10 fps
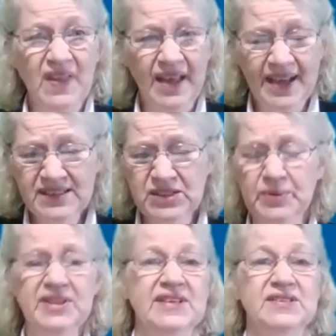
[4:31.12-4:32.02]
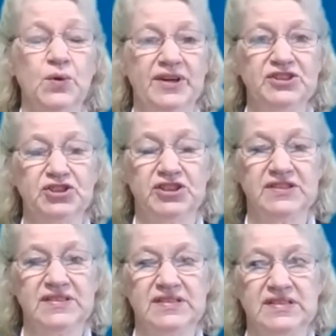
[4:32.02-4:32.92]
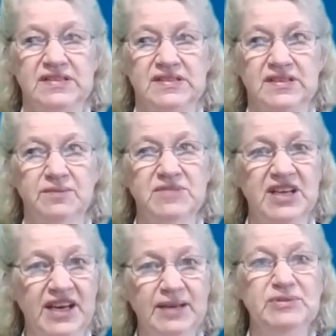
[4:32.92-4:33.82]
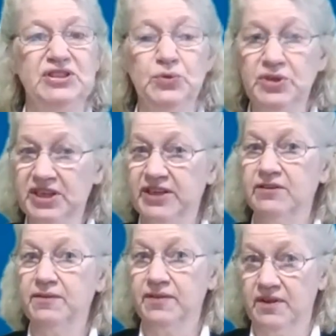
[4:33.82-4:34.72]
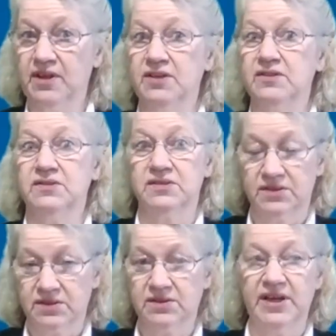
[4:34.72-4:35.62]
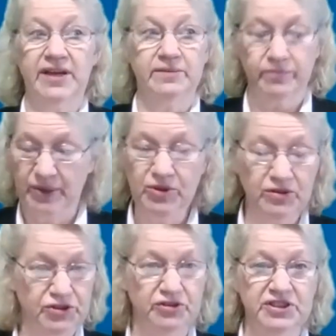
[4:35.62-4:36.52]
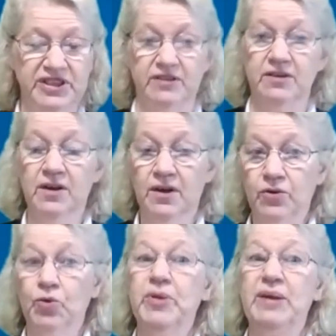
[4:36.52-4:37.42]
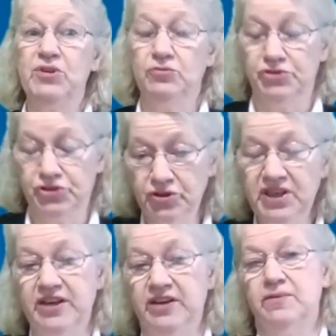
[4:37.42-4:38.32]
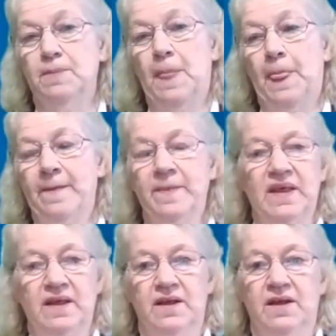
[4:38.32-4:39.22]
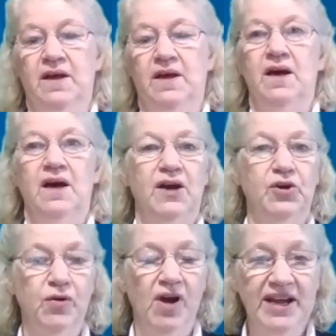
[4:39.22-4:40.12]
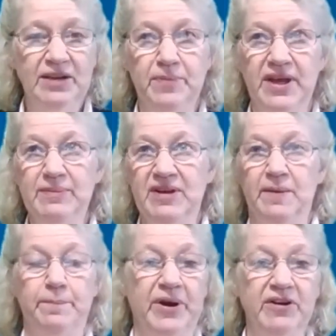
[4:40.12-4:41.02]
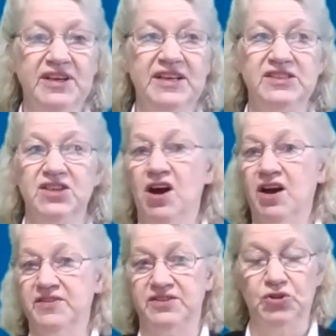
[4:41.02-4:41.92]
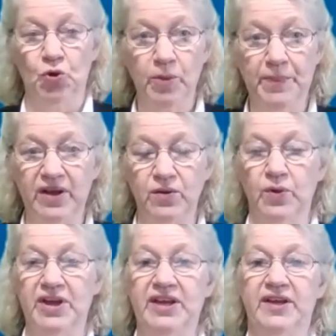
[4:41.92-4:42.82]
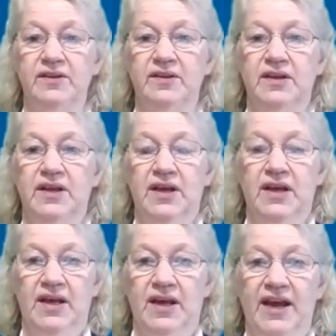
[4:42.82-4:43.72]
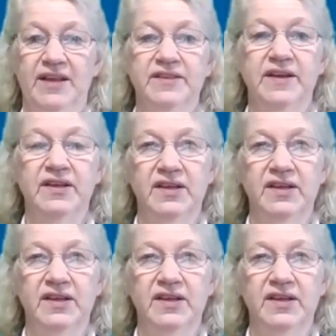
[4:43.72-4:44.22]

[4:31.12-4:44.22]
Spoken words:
answering these questions, sometimes you hear things that maybe you shouldn't hear, or maybe you should hear. A crying baby, a barking dog, the doorbell ringing, and the